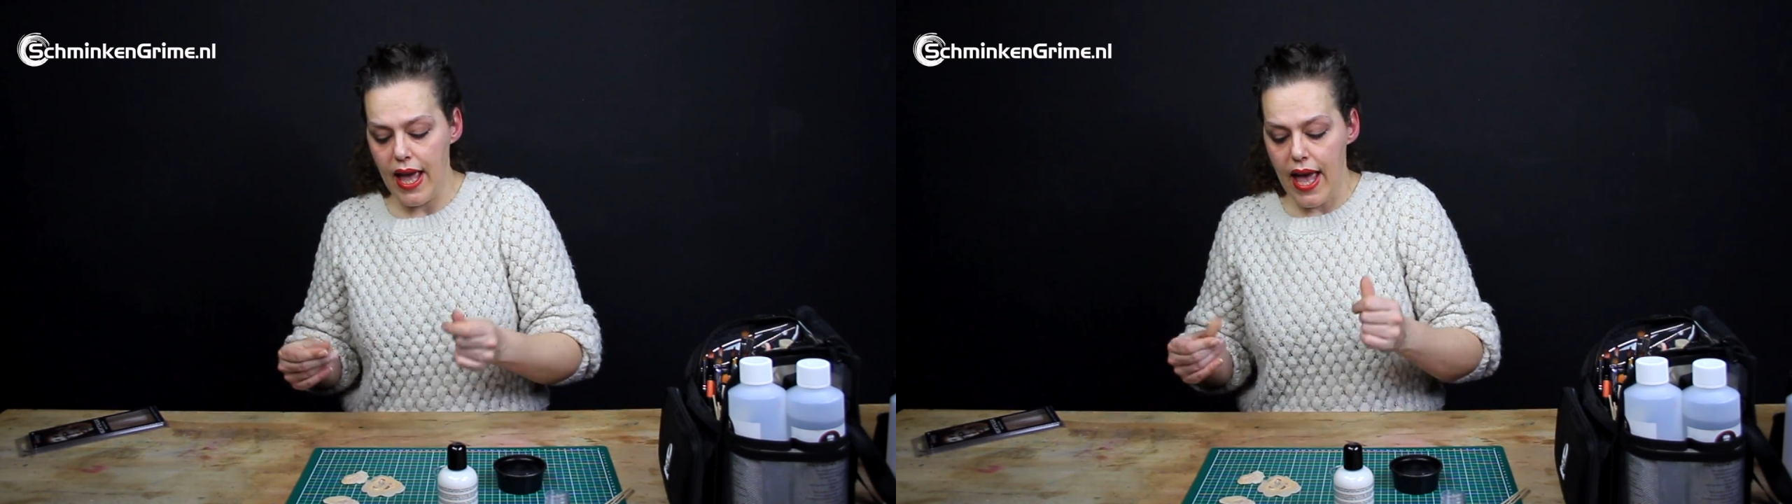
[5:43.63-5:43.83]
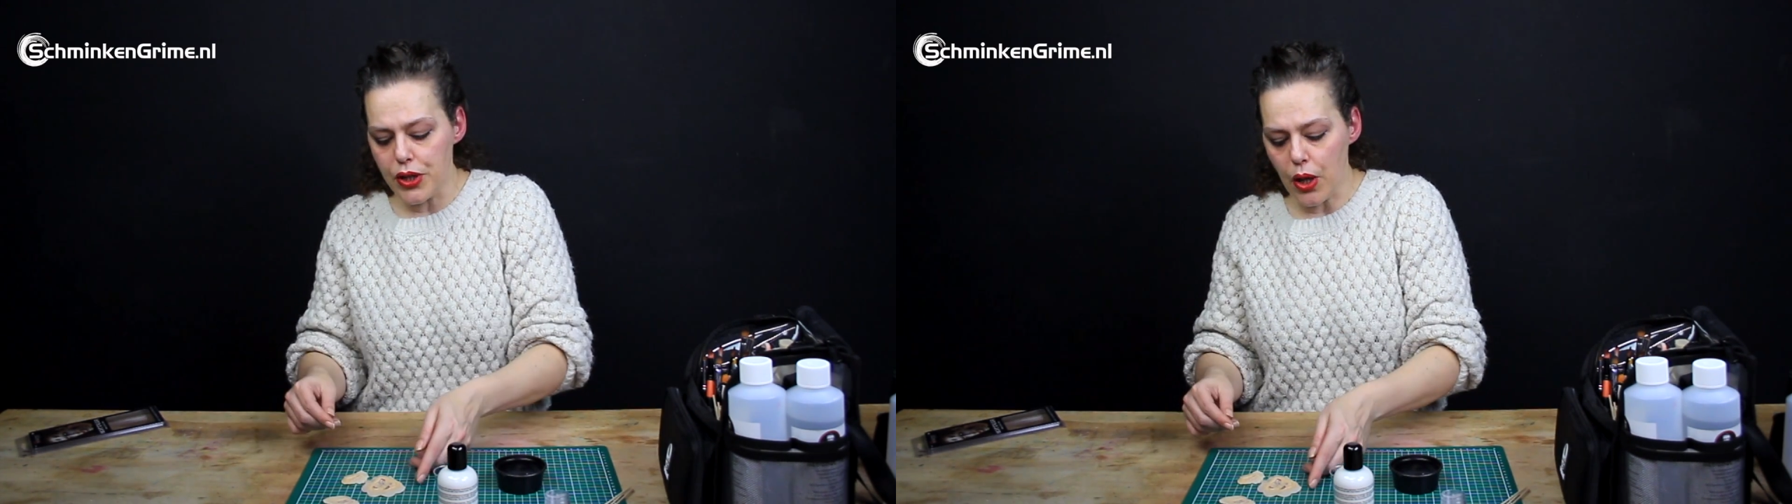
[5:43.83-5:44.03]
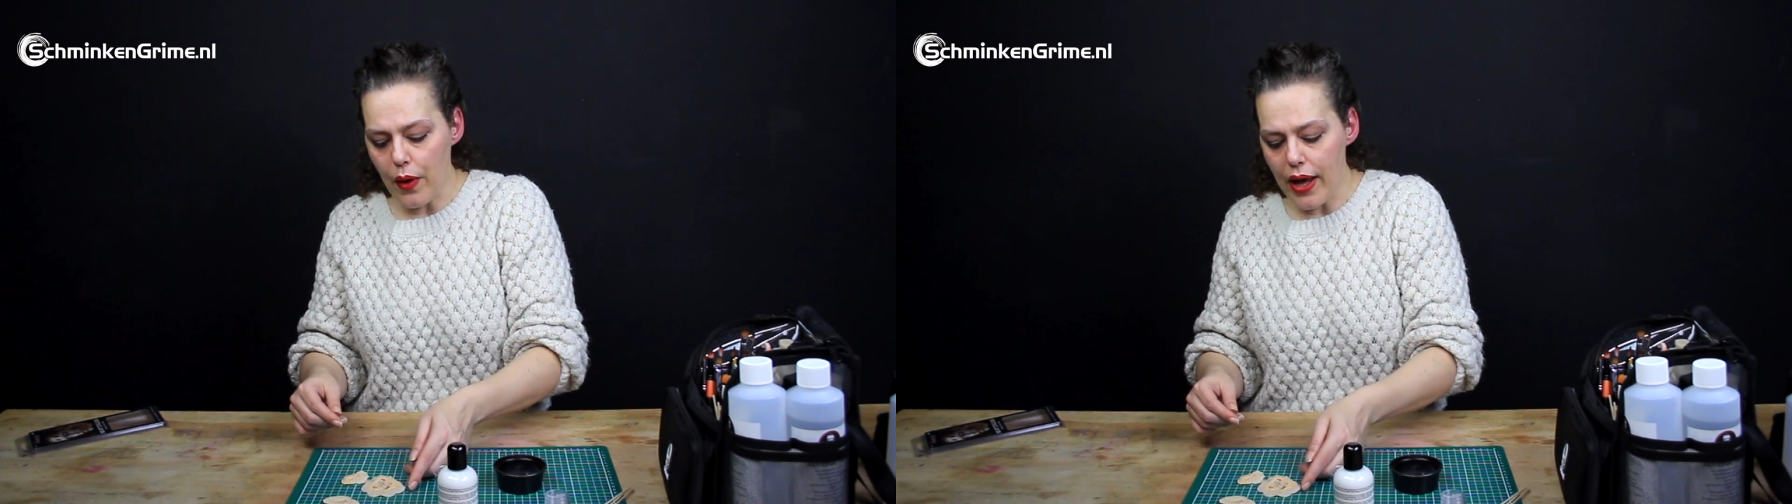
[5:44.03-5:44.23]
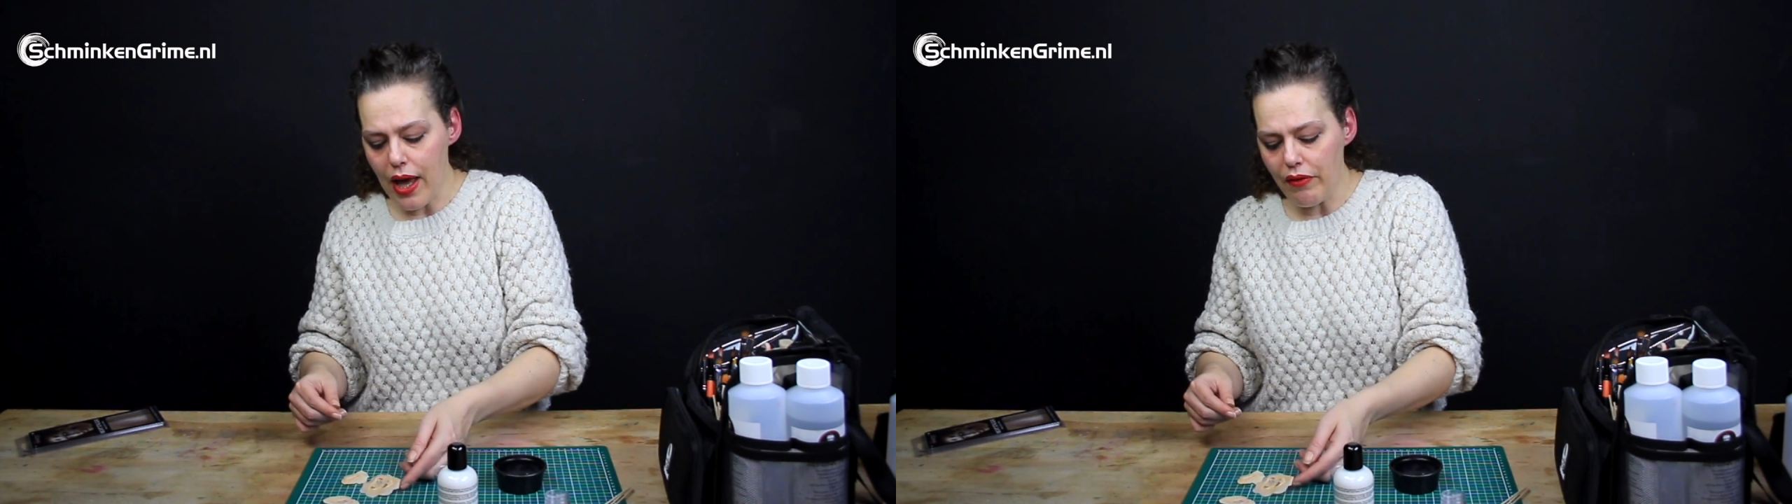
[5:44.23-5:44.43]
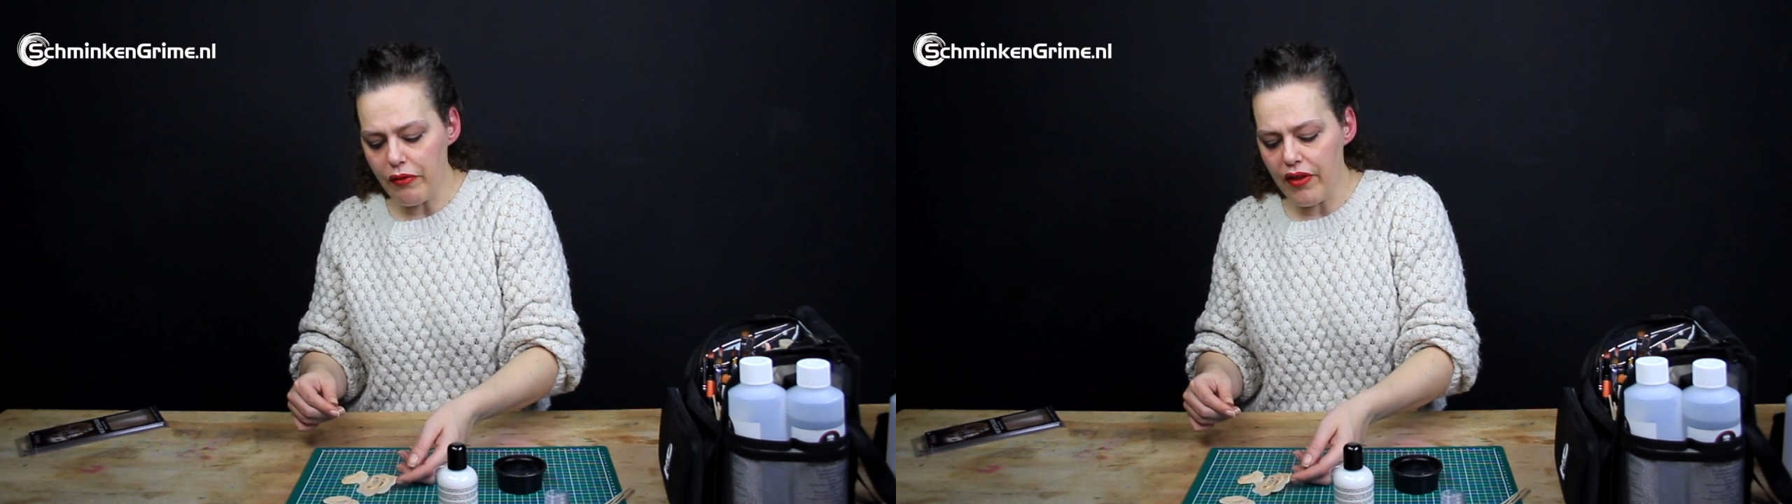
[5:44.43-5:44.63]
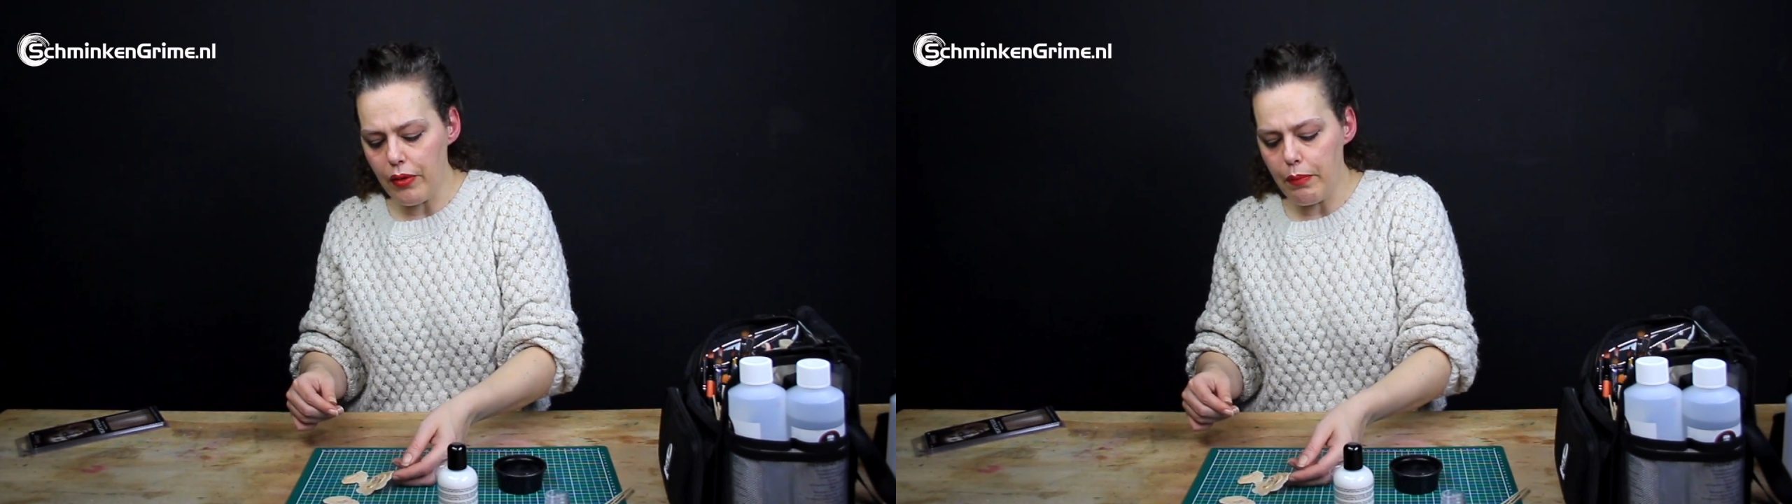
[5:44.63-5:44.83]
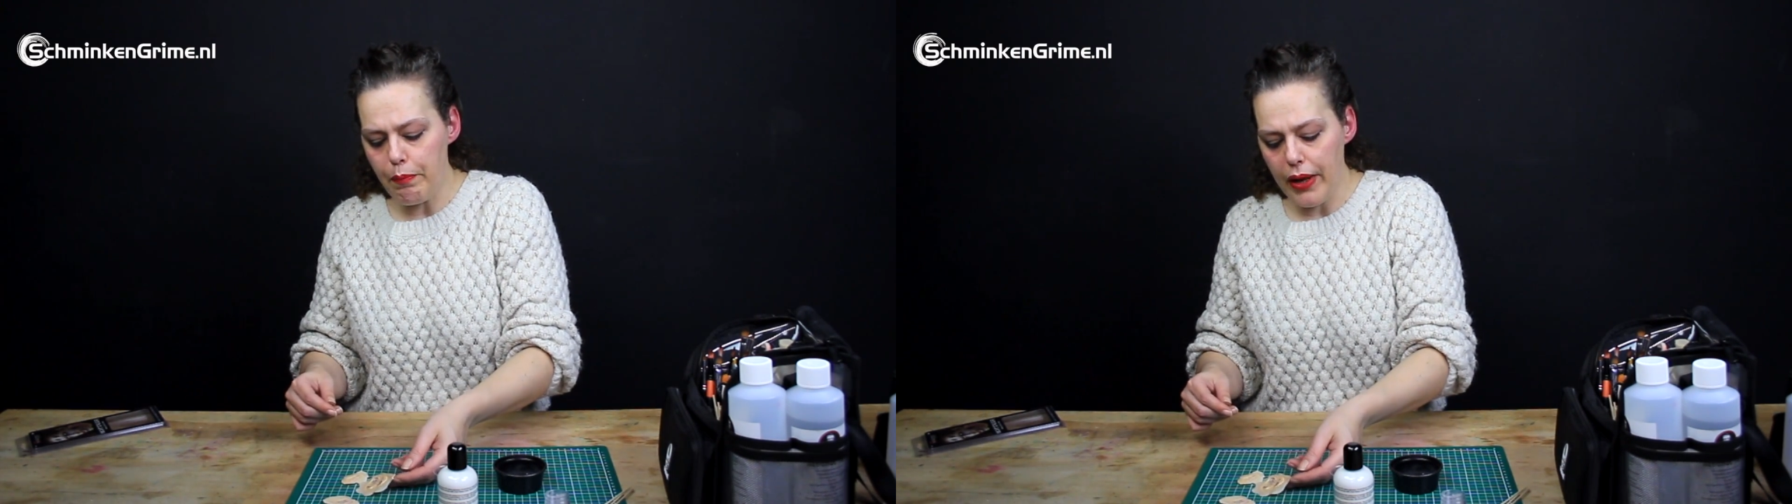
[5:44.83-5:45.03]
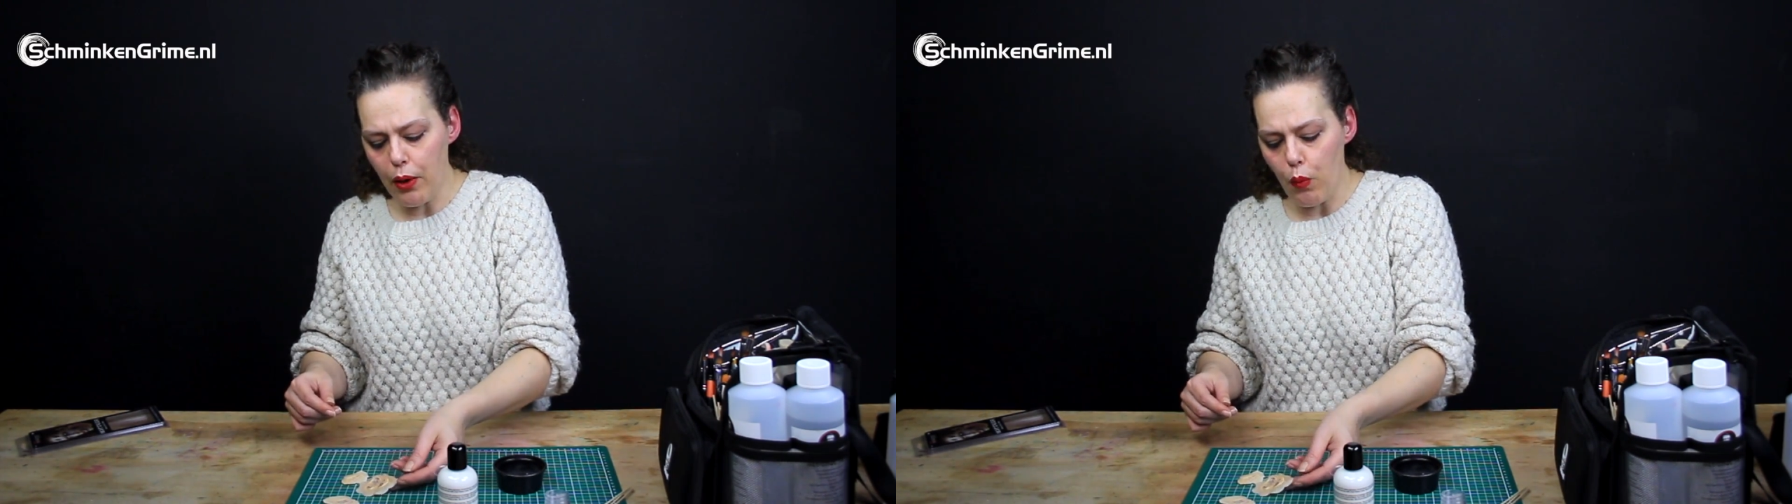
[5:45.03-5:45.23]
So I have a very
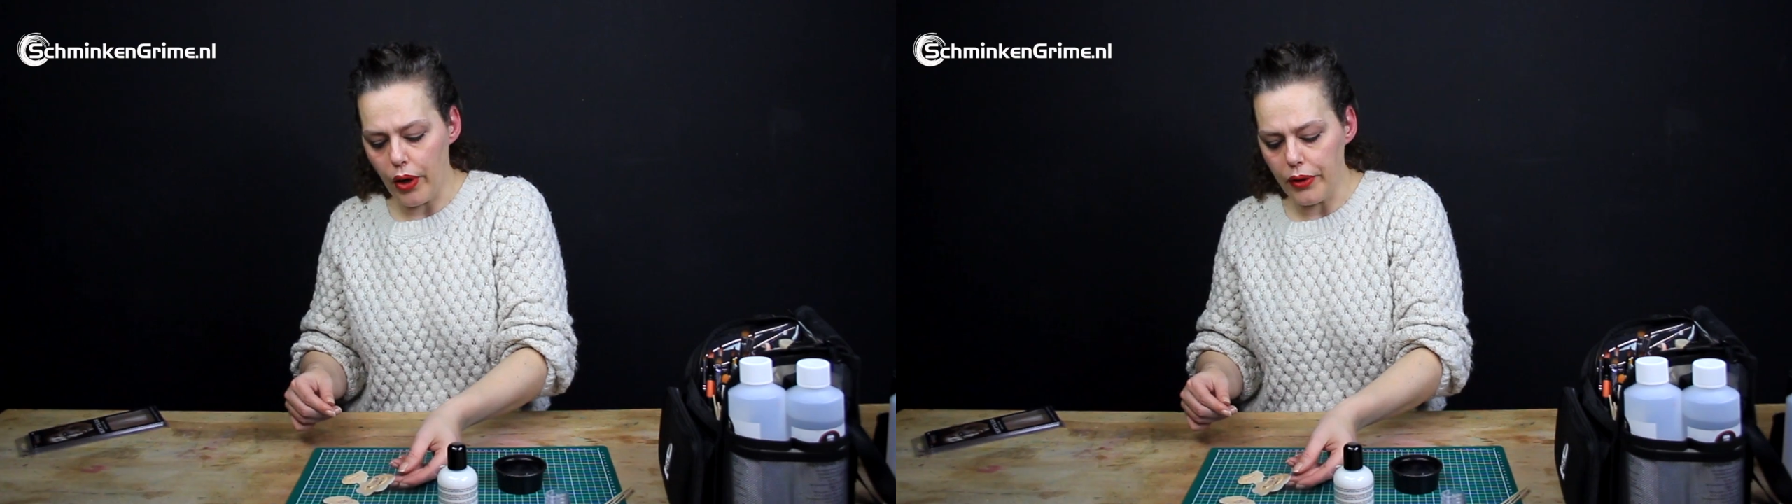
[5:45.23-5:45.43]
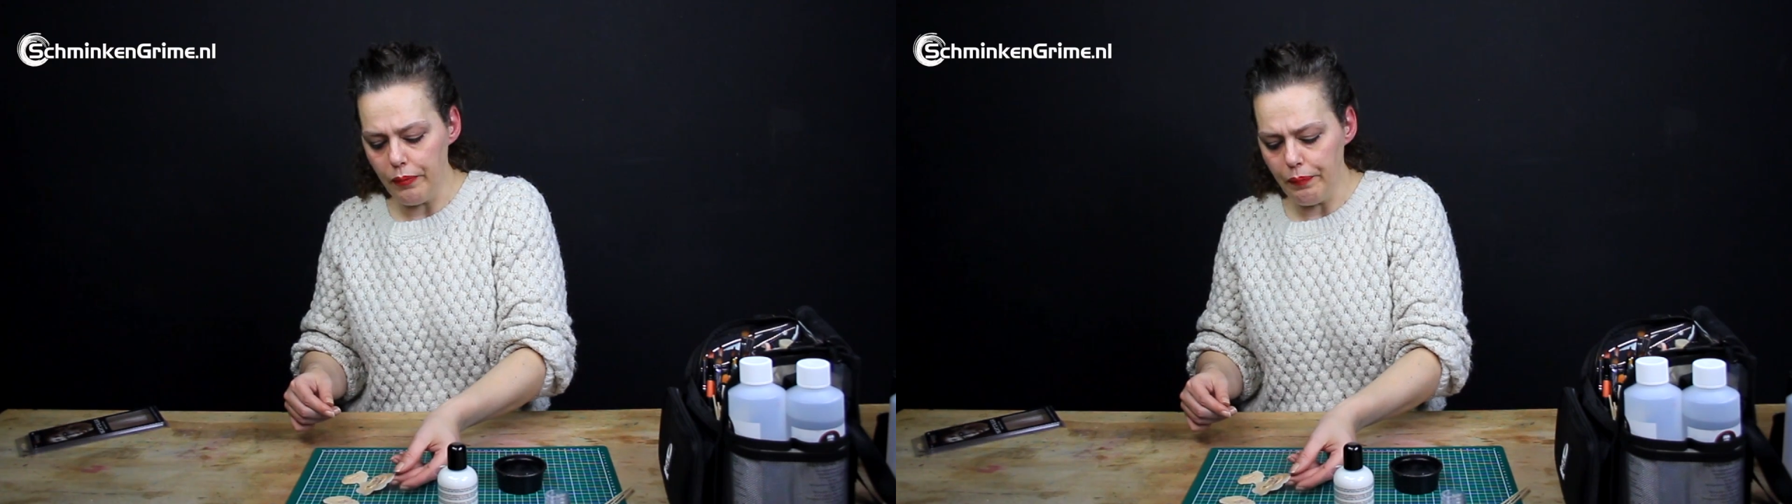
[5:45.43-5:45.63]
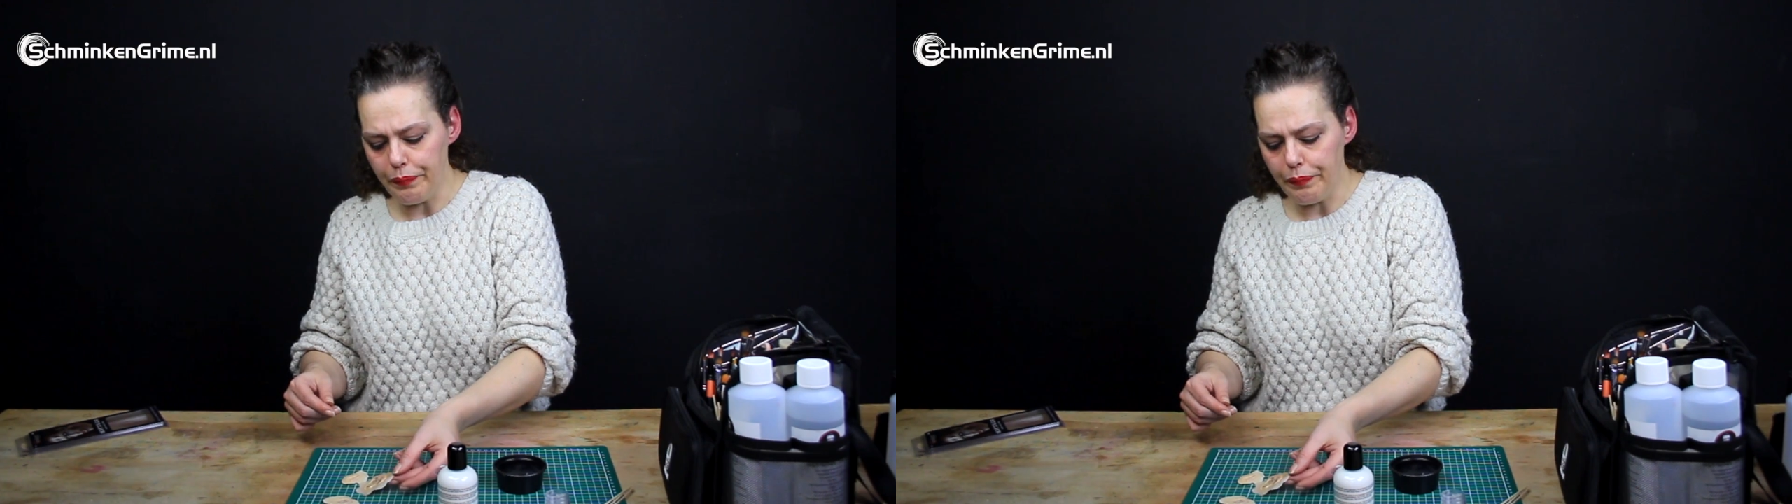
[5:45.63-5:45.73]
big one